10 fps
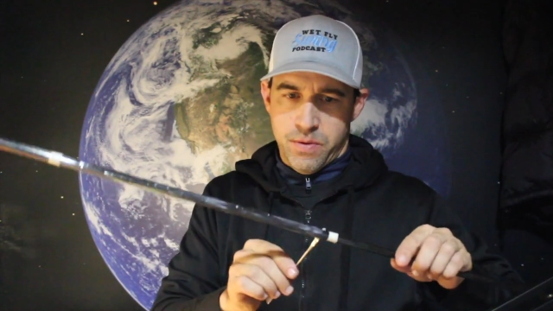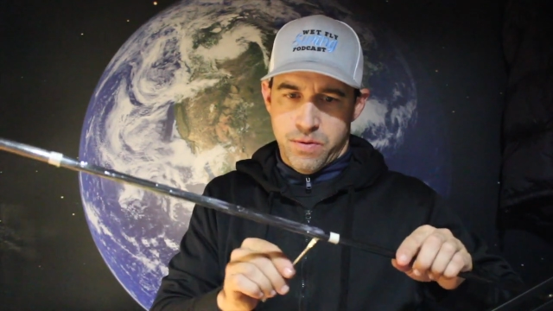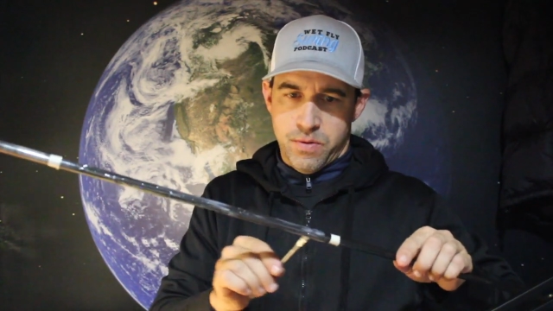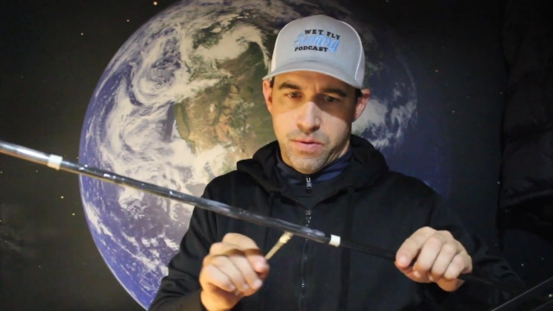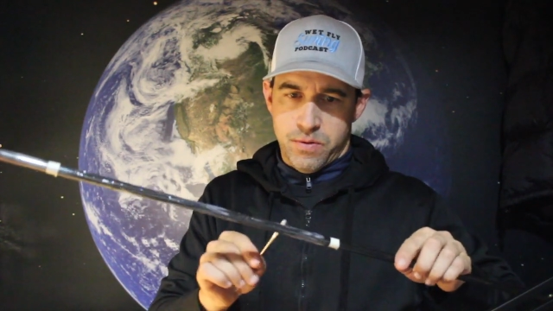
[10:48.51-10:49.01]

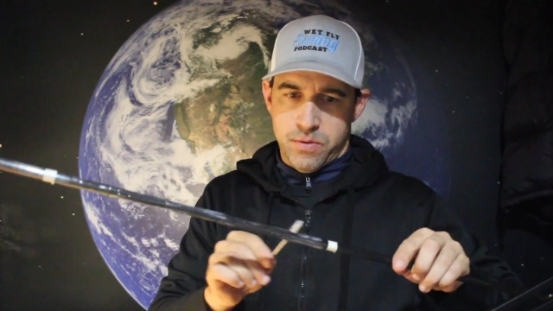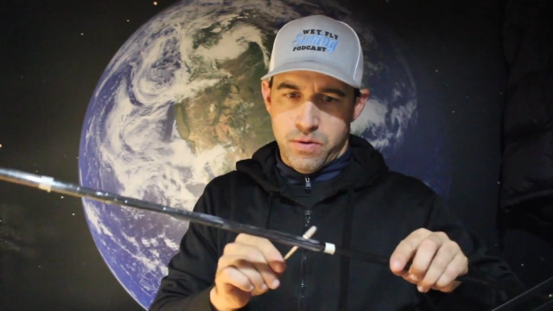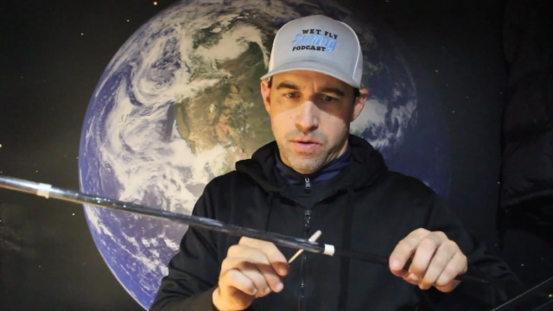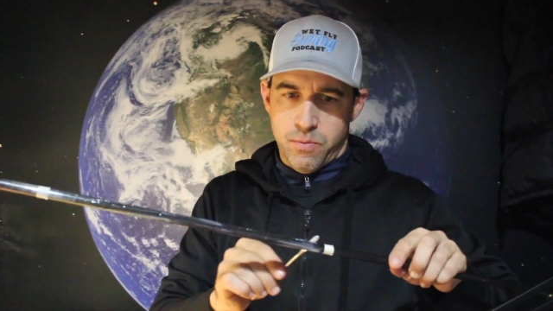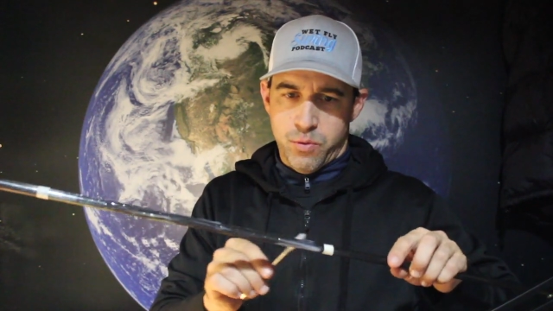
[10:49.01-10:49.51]
So it's
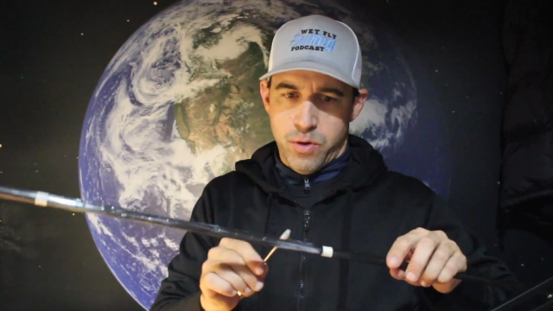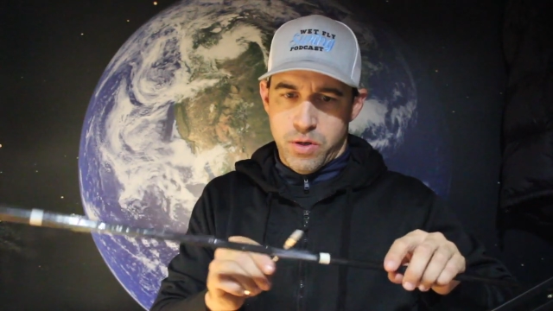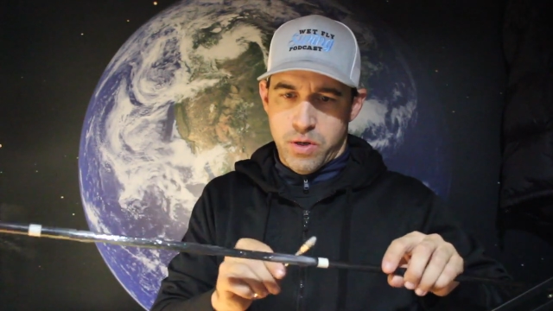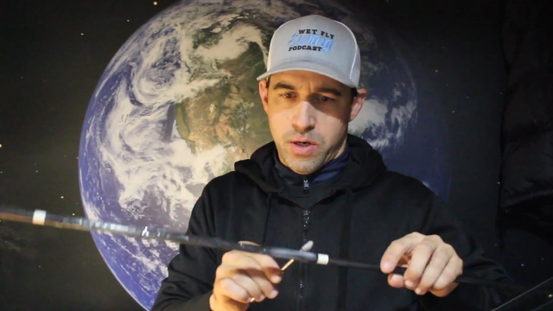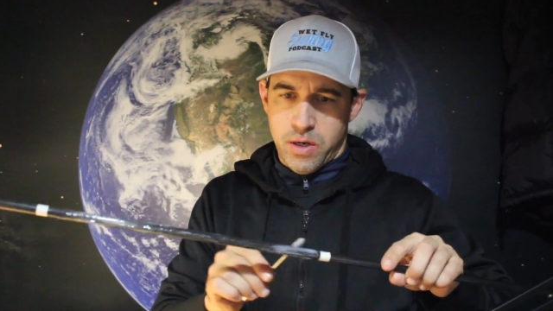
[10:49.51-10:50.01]
looking pretty
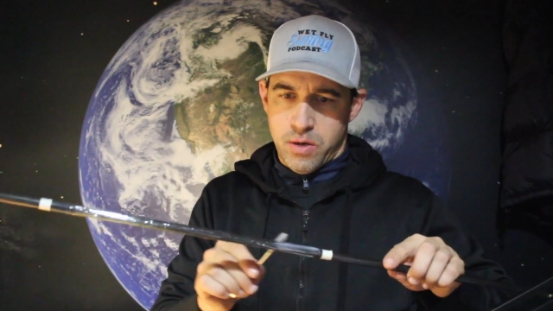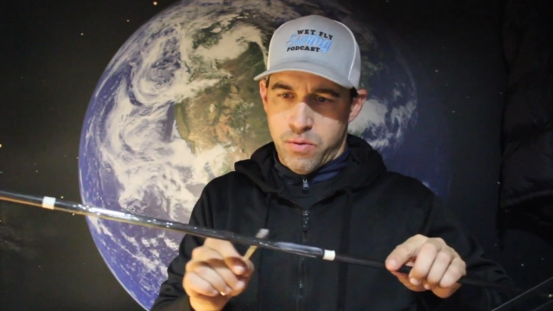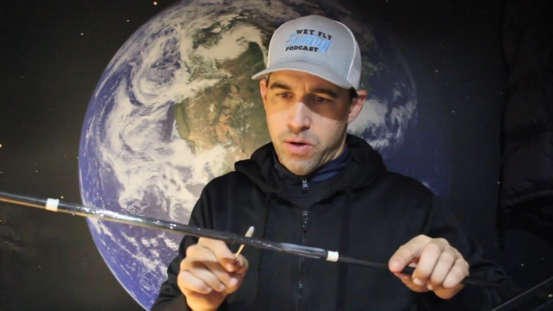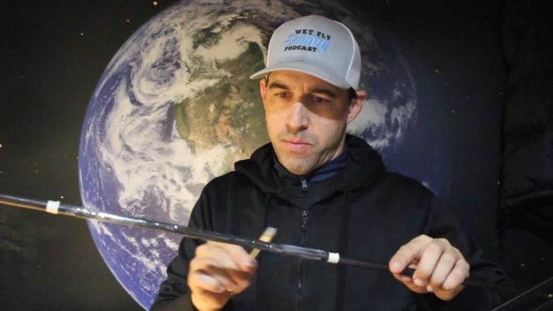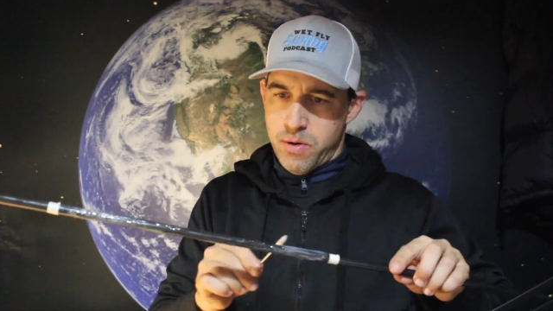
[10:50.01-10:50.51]
good. I got
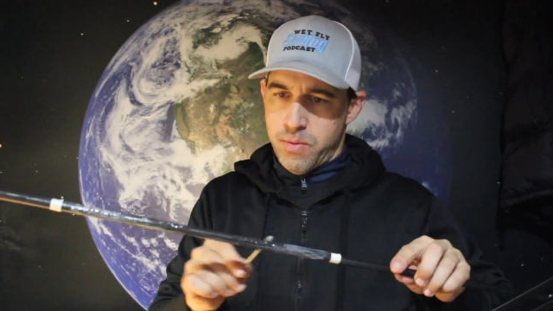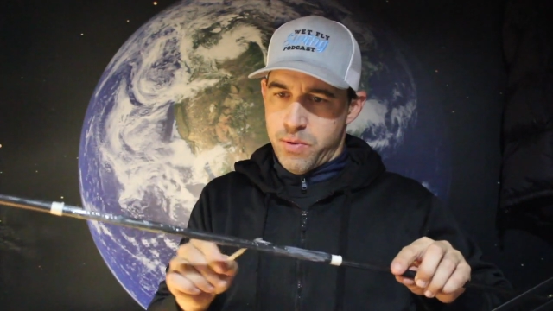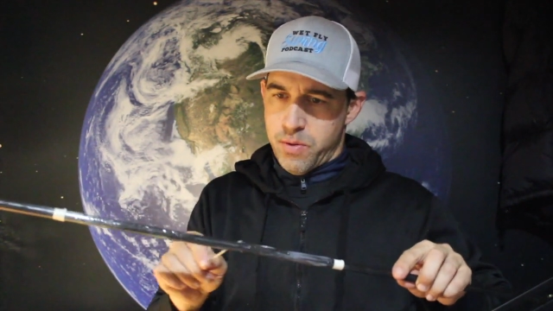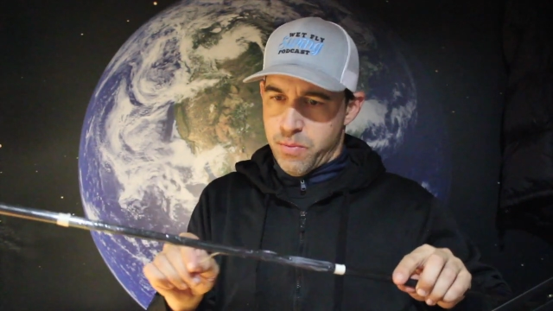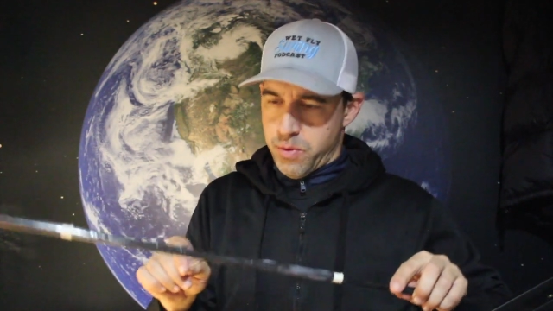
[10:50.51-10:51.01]
quite a bit up
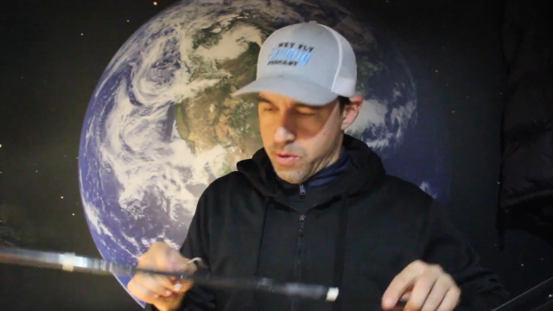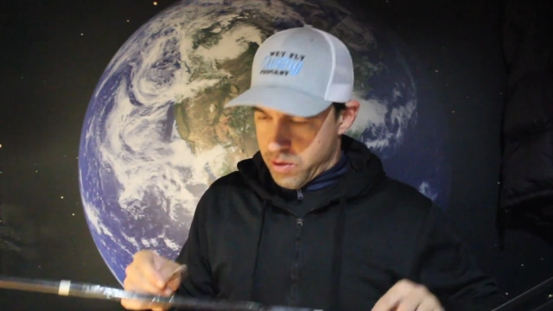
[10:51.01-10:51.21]
here. I'm going to put